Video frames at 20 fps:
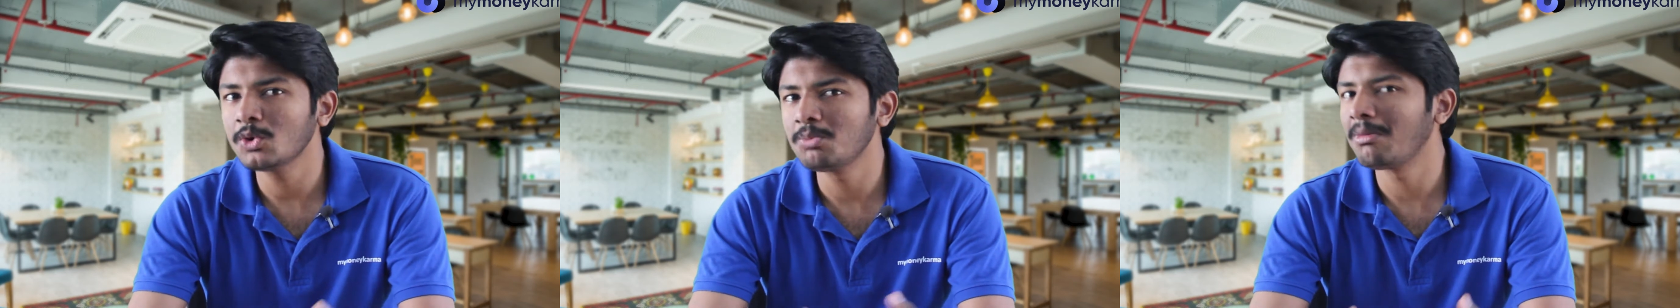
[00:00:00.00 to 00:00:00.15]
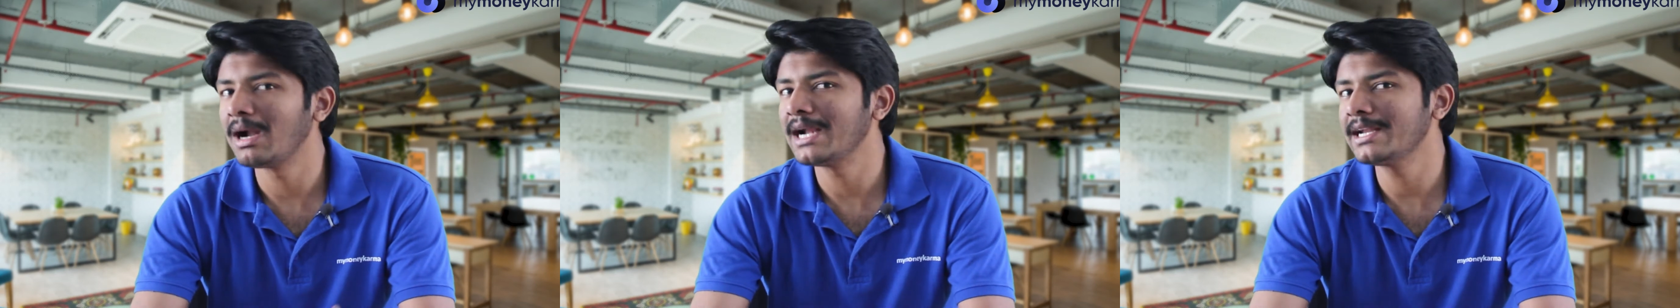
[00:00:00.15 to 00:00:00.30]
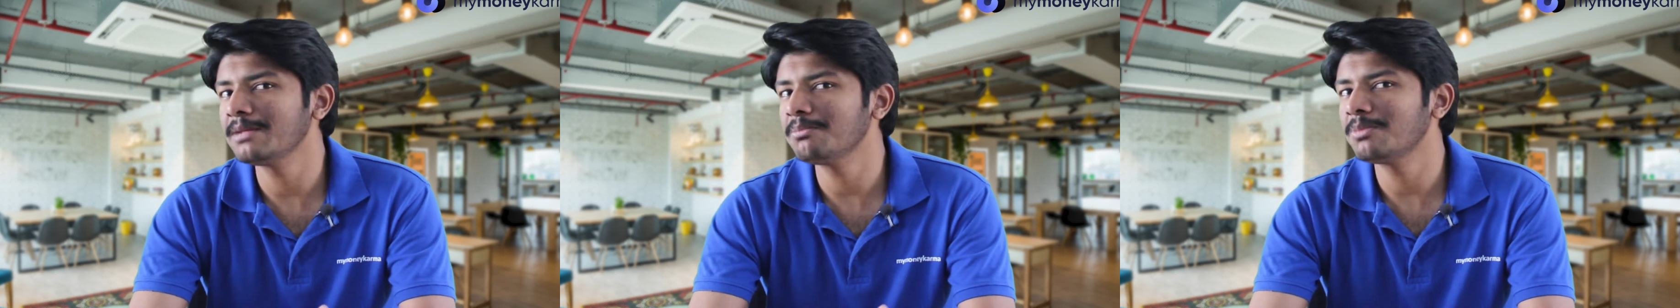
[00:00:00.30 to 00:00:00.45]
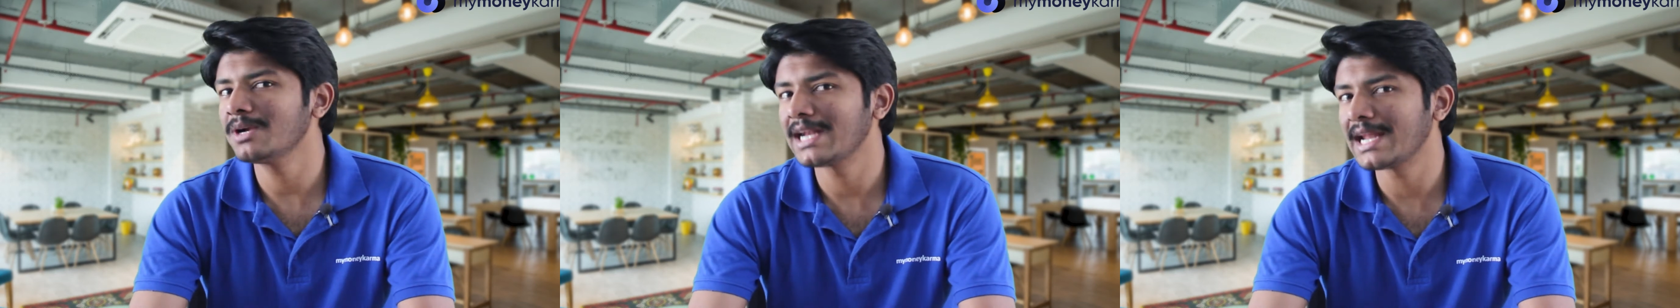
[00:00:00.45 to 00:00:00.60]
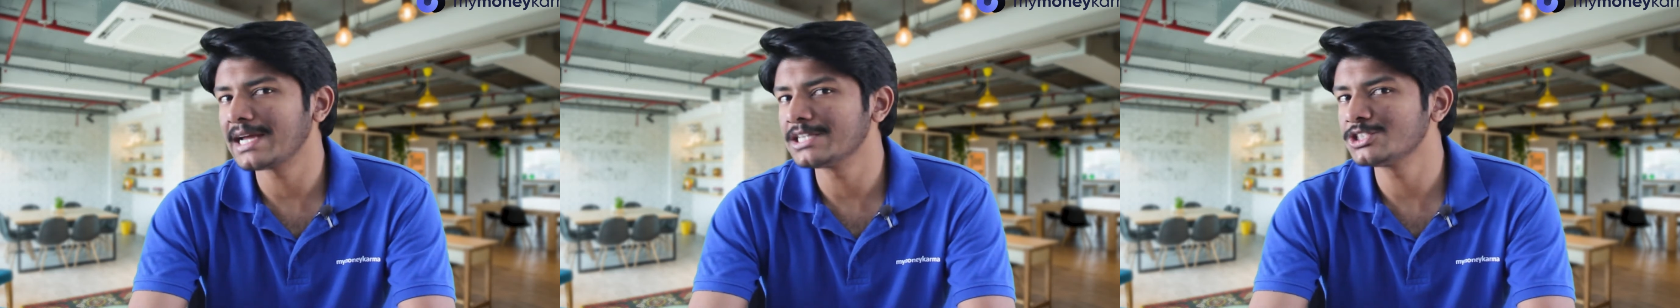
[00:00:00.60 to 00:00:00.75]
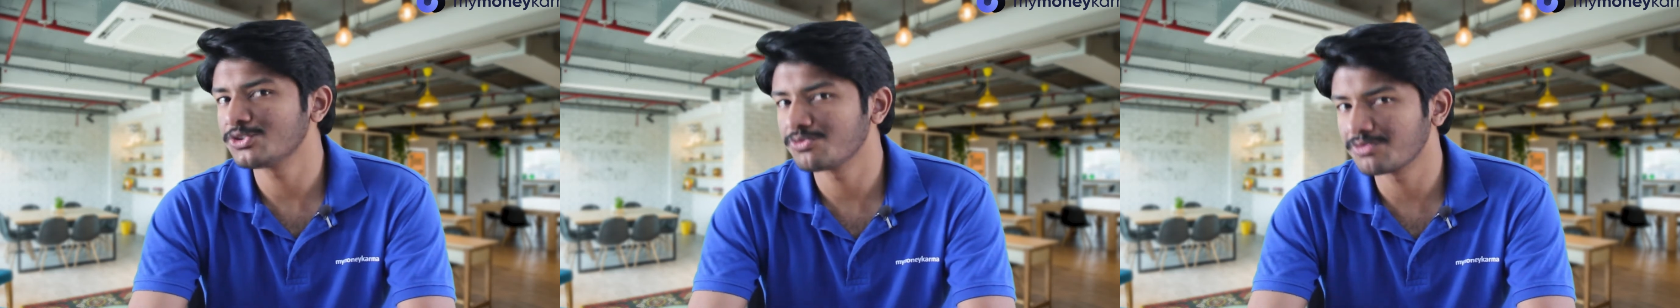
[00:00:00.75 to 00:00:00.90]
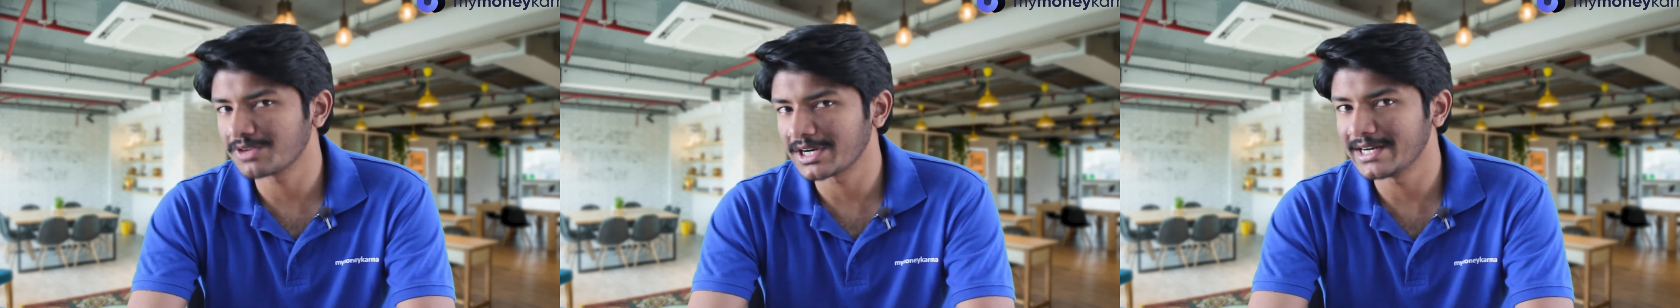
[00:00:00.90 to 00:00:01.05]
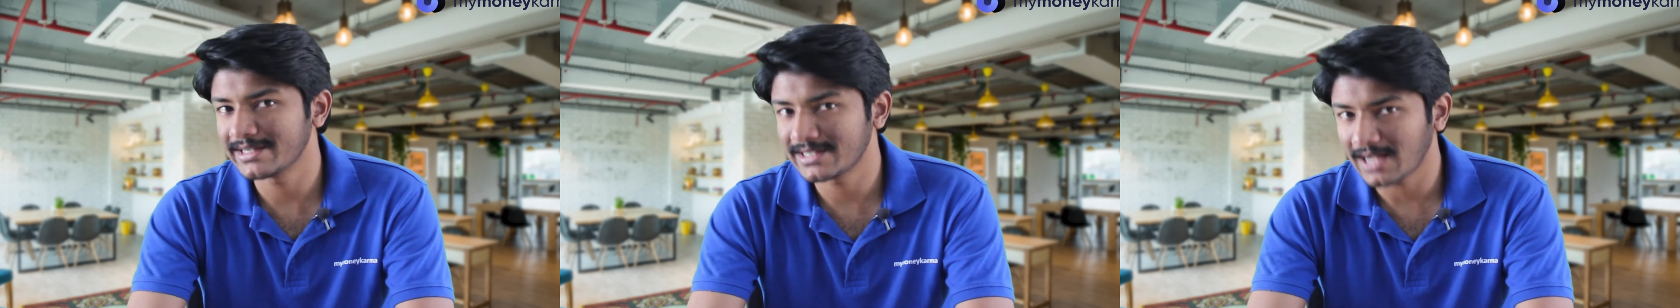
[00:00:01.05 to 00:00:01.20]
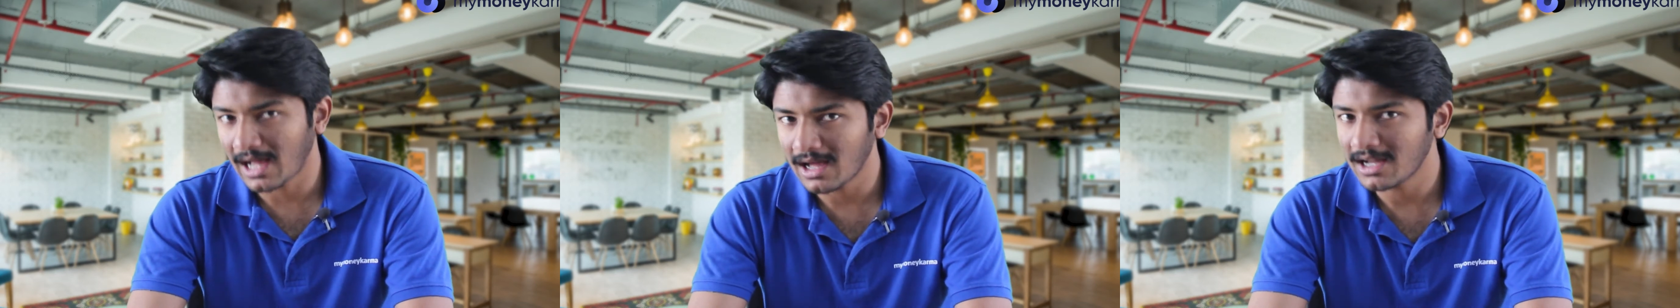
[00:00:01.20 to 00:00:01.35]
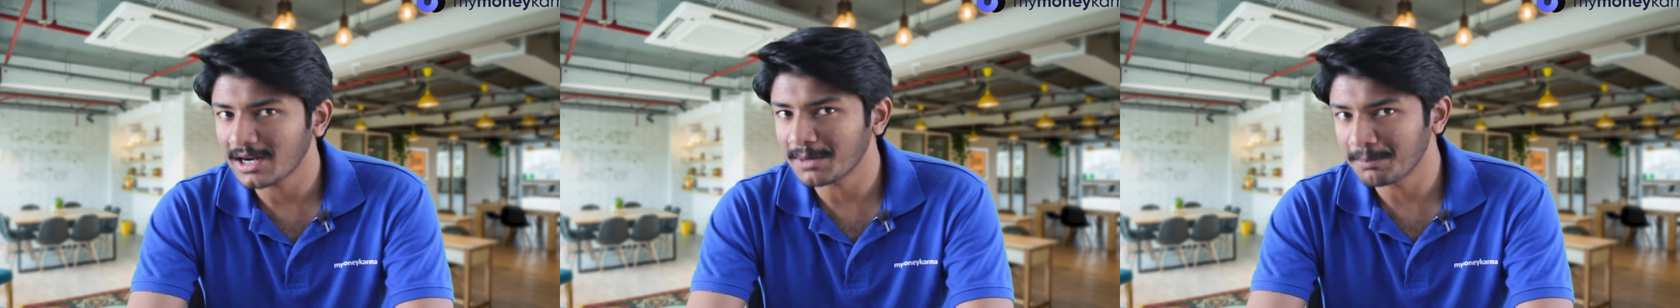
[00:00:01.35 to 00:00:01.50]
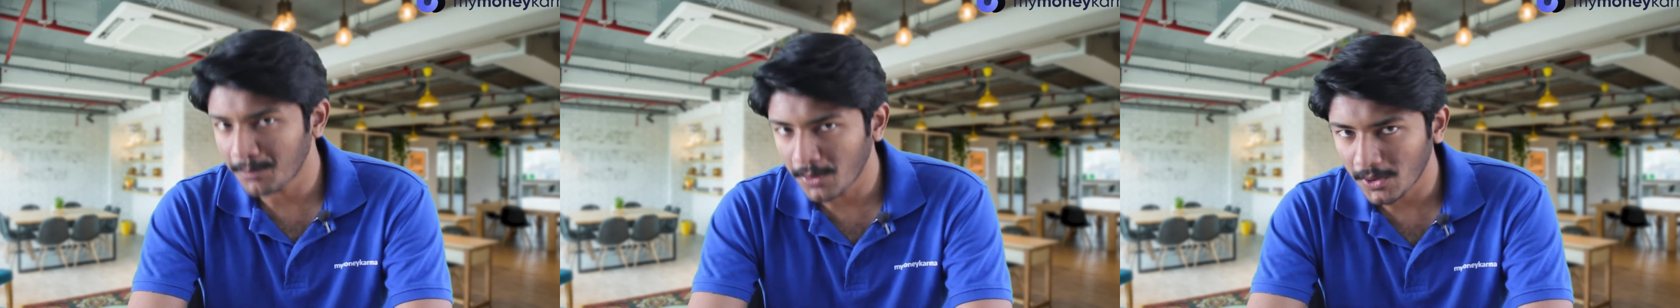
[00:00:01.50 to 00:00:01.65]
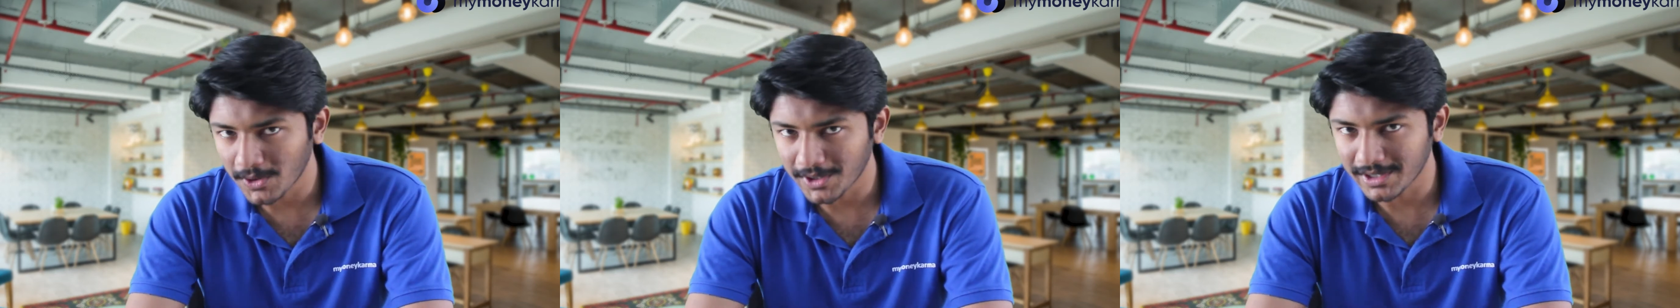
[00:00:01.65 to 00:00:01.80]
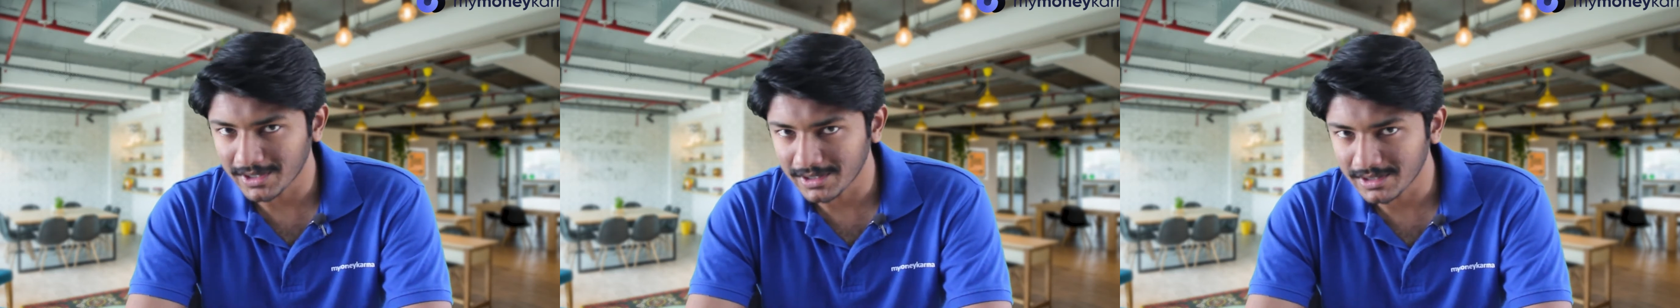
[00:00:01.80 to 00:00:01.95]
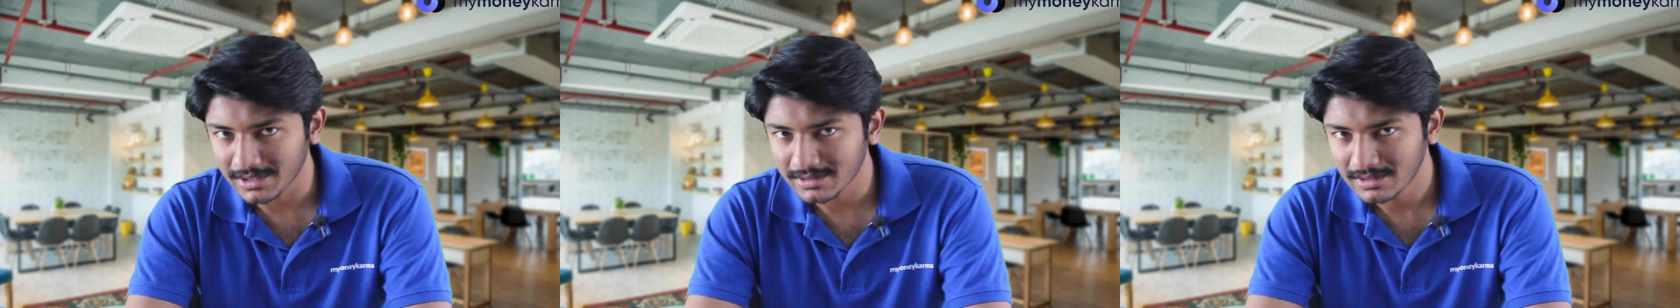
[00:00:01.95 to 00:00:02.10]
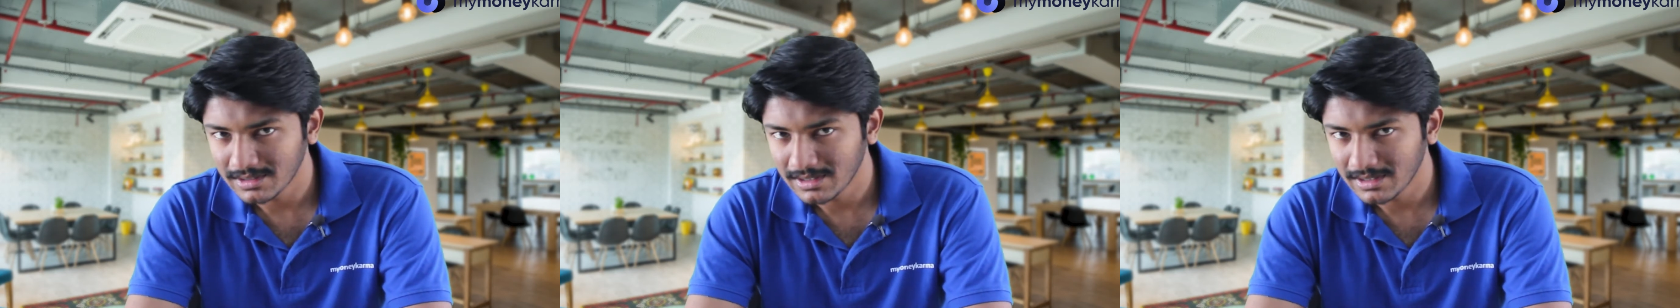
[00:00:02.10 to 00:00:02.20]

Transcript: though multiple lines of credit are important,